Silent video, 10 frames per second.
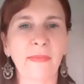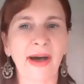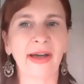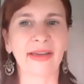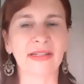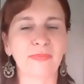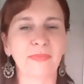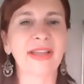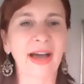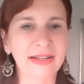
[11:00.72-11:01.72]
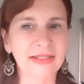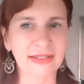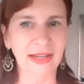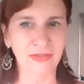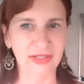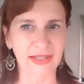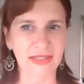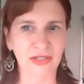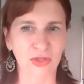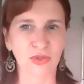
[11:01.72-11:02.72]
through my mind, but I didn't have
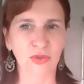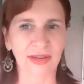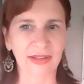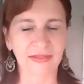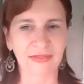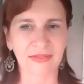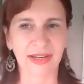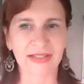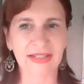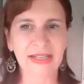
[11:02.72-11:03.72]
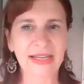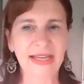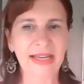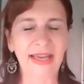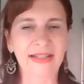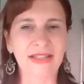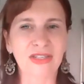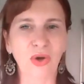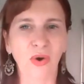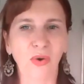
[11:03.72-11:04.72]
the guts to do that, right?
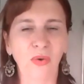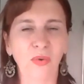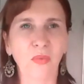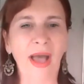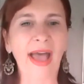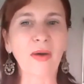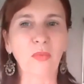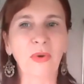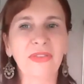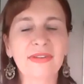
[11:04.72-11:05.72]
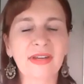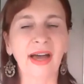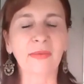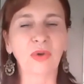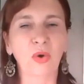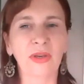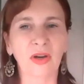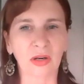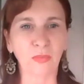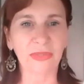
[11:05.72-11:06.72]
And so with time
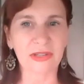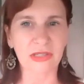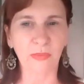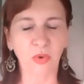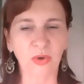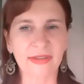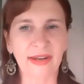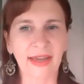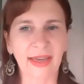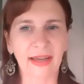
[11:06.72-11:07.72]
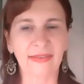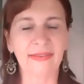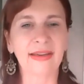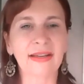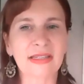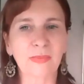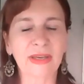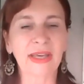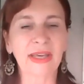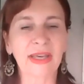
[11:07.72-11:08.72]
going on and with the support that I had,
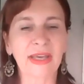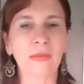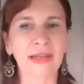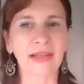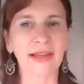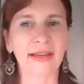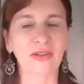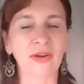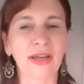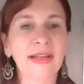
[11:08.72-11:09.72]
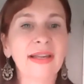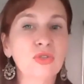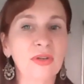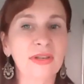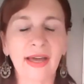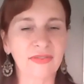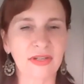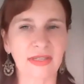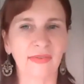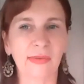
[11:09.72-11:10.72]
things became a little lighter. And literally
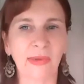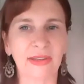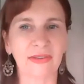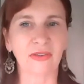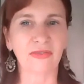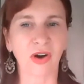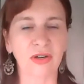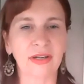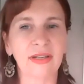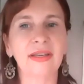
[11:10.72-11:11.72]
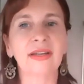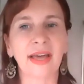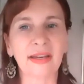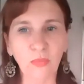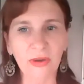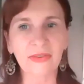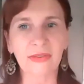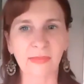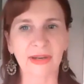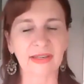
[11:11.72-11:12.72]
after 7 months, the fog cleared, and
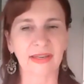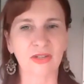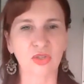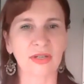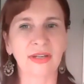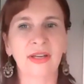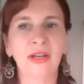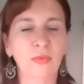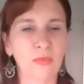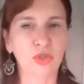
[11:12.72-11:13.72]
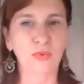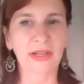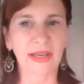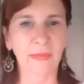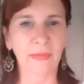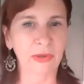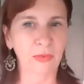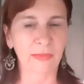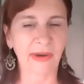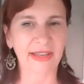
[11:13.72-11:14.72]
with the medication, which really
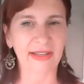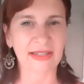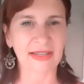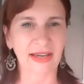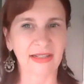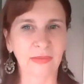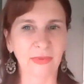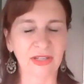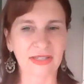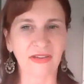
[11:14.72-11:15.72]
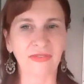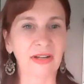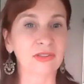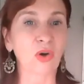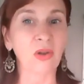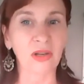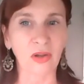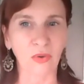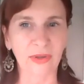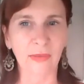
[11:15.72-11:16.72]
helped me with my anxiety, because I felt
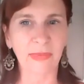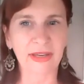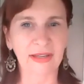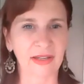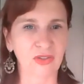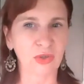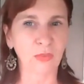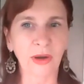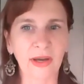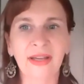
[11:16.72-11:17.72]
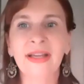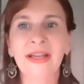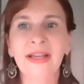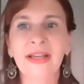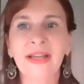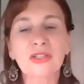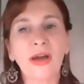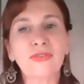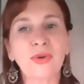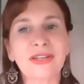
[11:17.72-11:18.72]
all alone in a big country
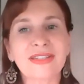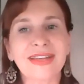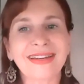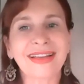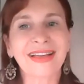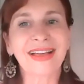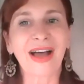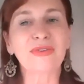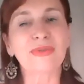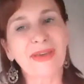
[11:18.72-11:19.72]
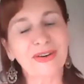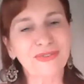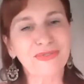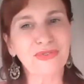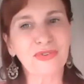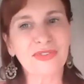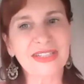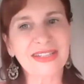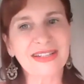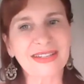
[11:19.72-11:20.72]
because you have to understand, I was married for
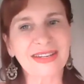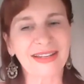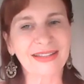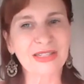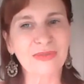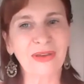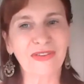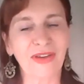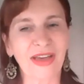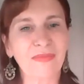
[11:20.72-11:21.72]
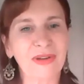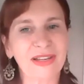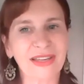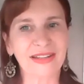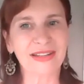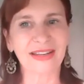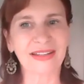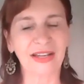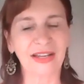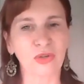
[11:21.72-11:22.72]
15 years and I had this big family
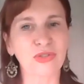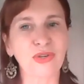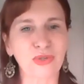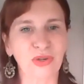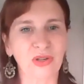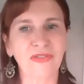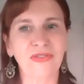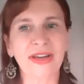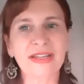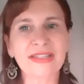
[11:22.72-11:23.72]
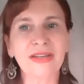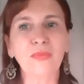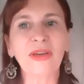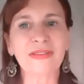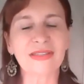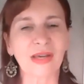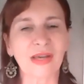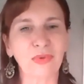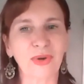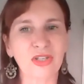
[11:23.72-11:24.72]
and also a circle of friends. And with
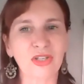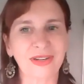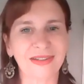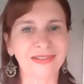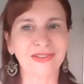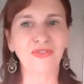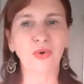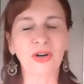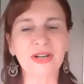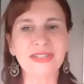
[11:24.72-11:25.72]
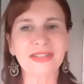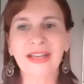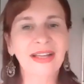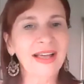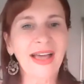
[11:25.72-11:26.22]
the separation and the divorce,